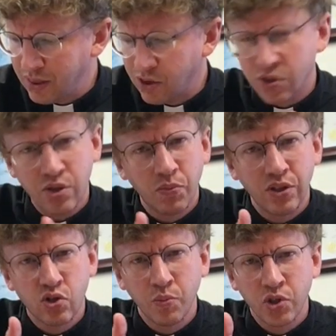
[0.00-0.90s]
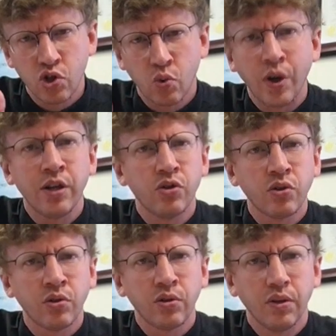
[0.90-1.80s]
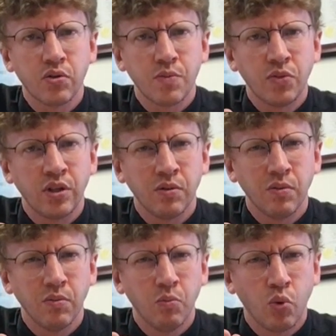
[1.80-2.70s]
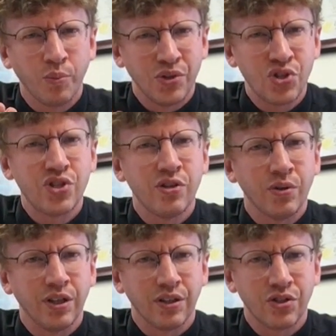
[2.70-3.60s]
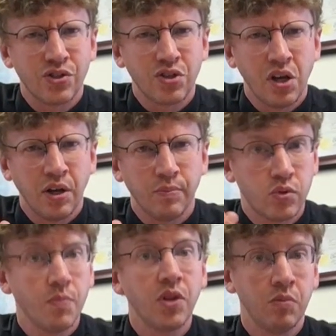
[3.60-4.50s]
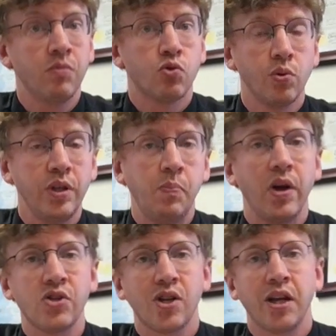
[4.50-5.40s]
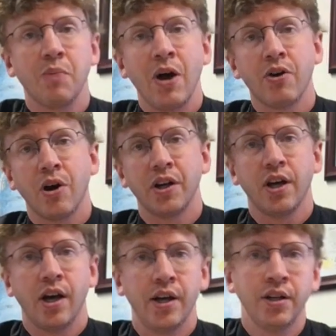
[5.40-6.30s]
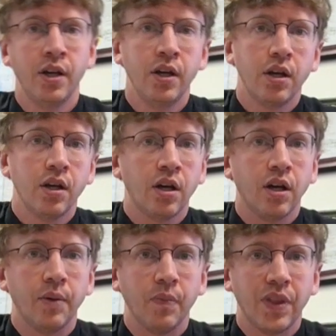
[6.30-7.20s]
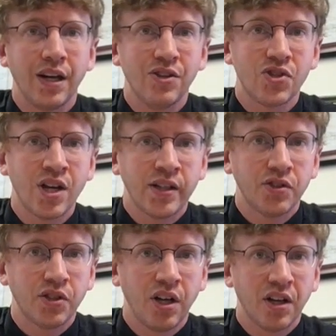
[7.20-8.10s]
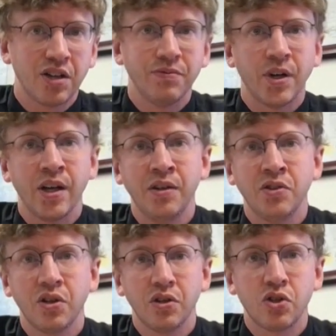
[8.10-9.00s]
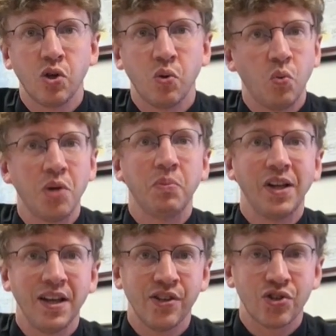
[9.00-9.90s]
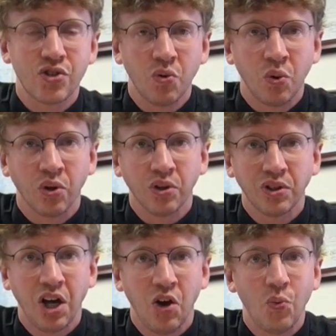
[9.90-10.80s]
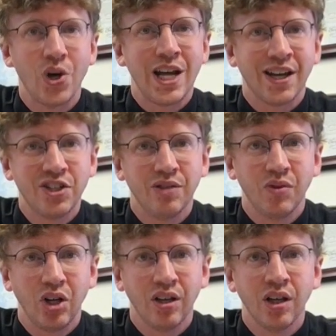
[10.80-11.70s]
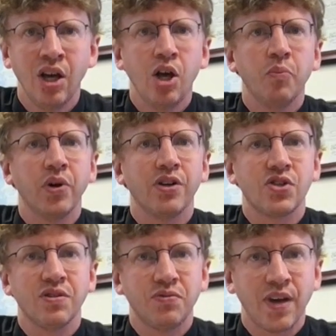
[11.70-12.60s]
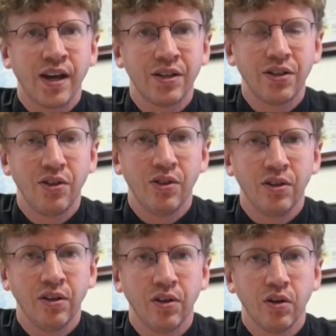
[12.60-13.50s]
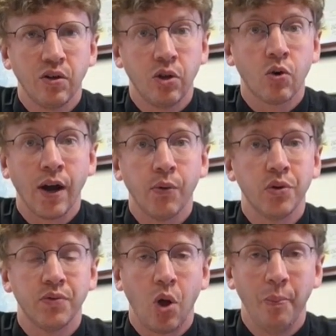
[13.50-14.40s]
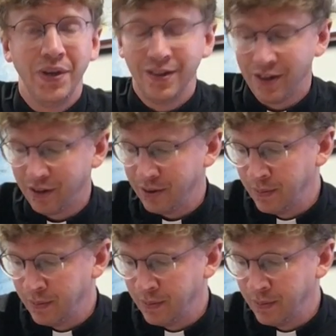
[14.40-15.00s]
there's something so much grander, something more mysterious, um, something truly puzzling about our God. Um, that he's not uh, confined to one place or uh, one activity, but is in fact the, the ground of all being.